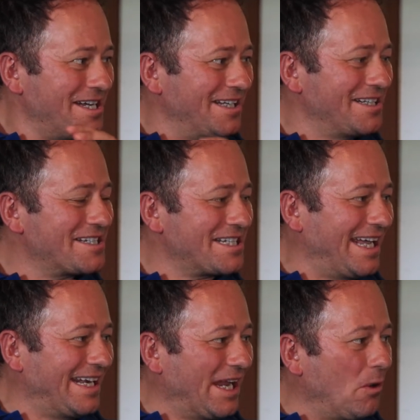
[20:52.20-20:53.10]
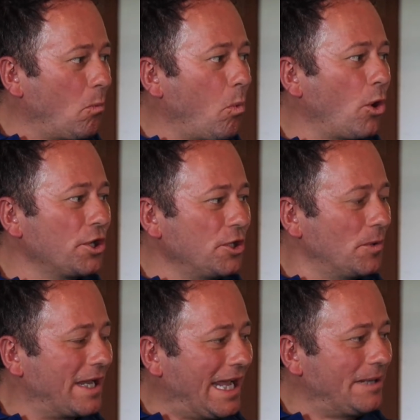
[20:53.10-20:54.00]
understanding what you are
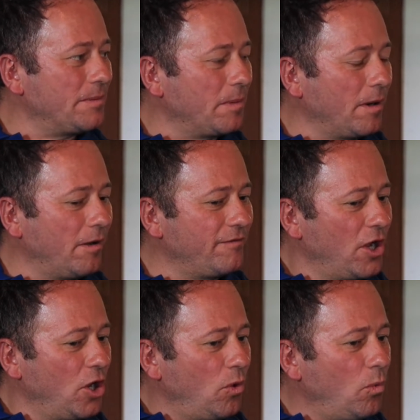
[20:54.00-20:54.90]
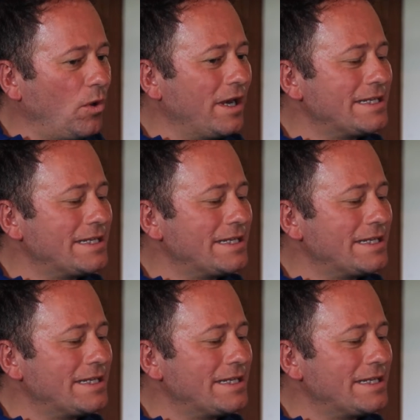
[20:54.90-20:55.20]
capable of. What